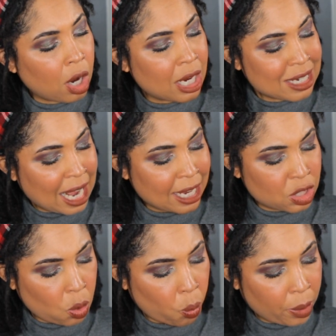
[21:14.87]
a
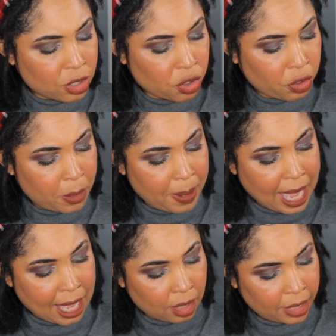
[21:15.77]
nice wintry
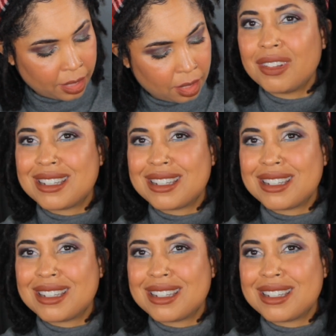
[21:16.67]
palette.